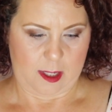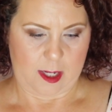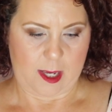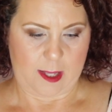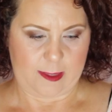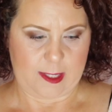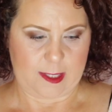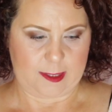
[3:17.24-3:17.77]
yeah,
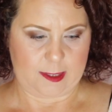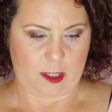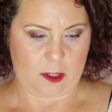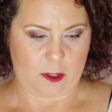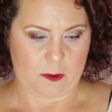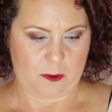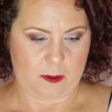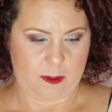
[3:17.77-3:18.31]
I think so.
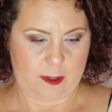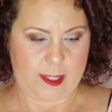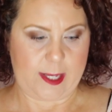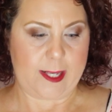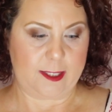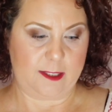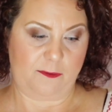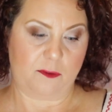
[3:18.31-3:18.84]

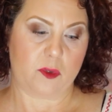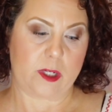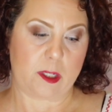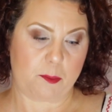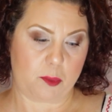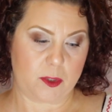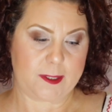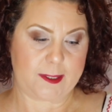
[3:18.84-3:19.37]
Yes, 40%
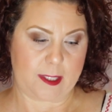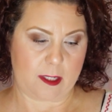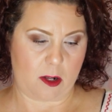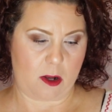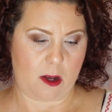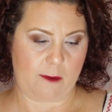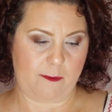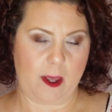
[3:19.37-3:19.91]

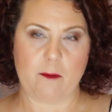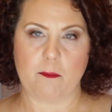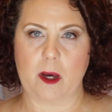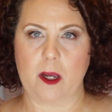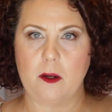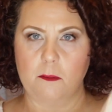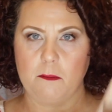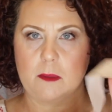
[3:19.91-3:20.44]
off. I have
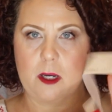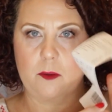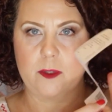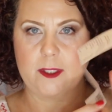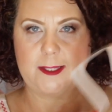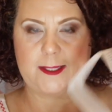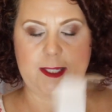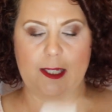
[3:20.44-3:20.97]
my, my
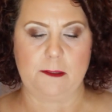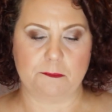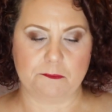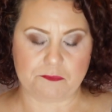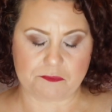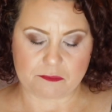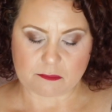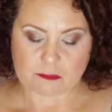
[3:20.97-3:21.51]
receipt
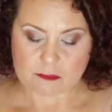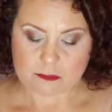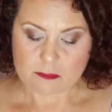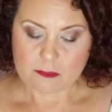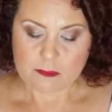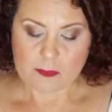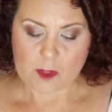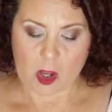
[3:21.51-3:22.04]

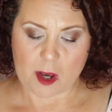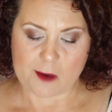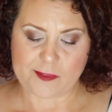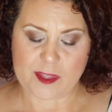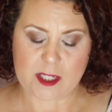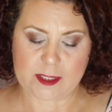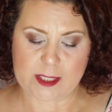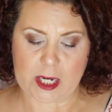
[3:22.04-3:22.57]
off
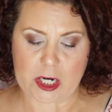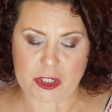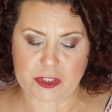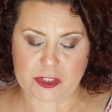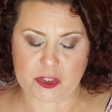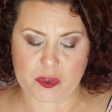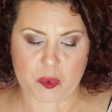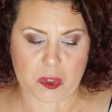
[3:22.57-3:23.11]
the entire
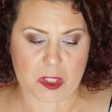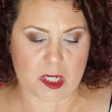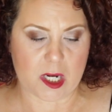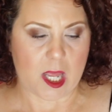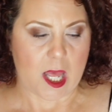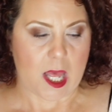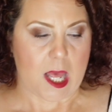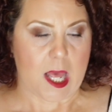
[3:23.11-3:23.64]
store.
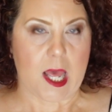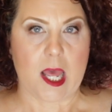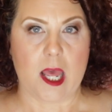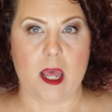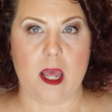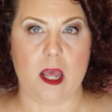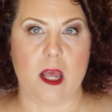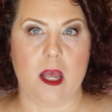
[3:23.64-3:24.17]

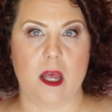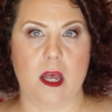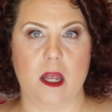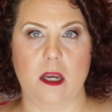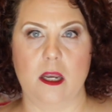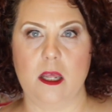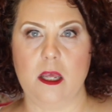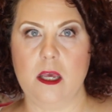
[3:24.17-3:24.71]

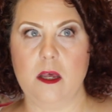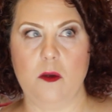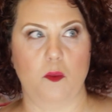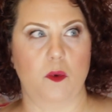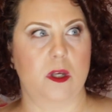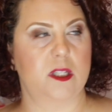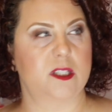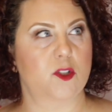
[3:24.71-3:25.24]
And it
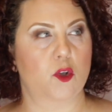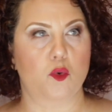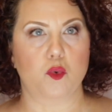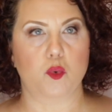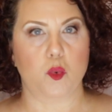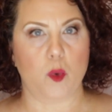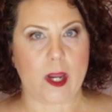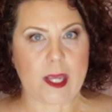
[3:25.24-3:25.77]
was
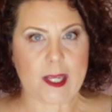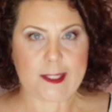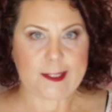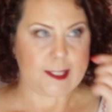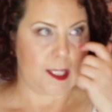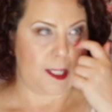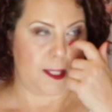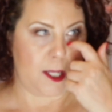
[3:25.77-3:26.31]

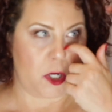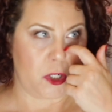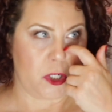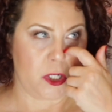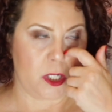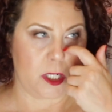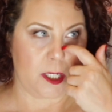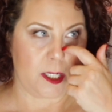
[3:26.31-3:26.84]
crazy in there.
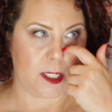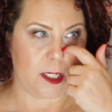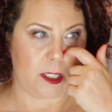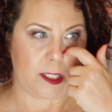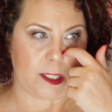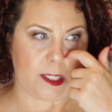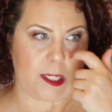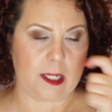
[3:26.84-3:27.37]
You couldn't
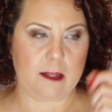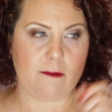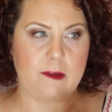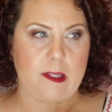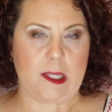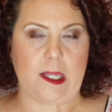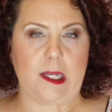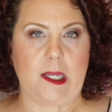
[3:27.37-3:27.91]

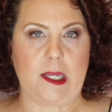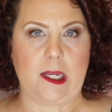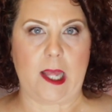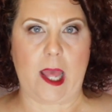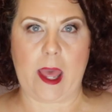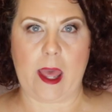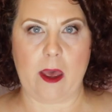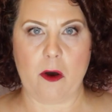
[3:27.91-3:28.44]
even get
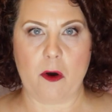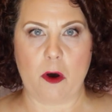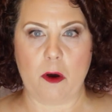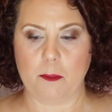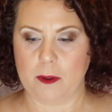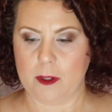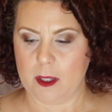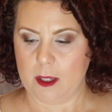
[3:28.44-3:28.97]
any
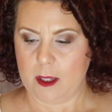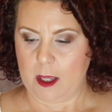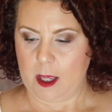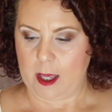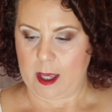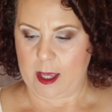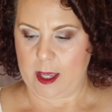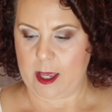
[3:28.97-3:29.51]
help.
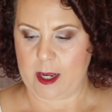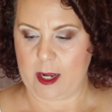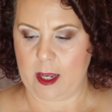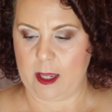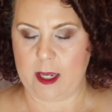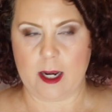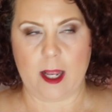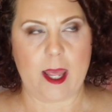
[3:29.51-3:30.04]
I had,
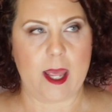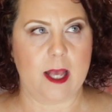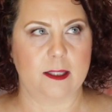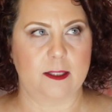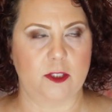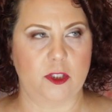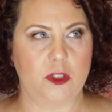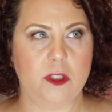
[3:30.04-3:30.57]
and I
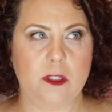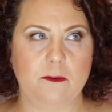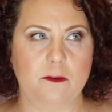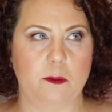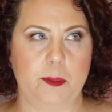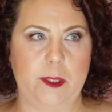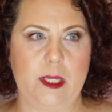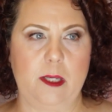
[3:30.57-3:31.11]
asked two
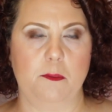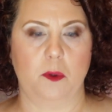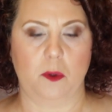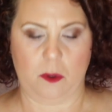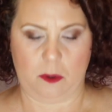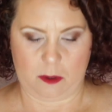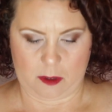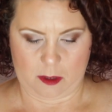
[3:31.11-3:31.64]
different
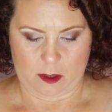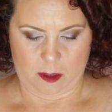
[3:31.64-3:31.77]
people